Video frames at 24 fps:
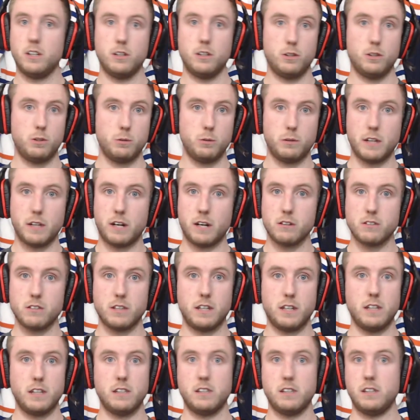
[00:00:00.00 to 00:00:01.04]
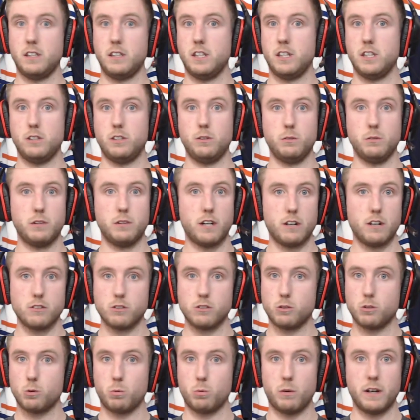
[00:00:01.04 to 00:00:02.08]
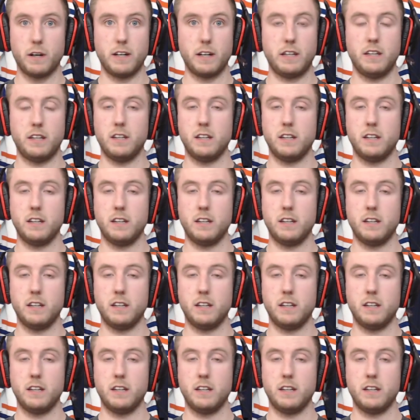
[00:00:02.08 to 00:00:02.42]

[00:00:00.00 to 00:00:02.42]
2018, 2020.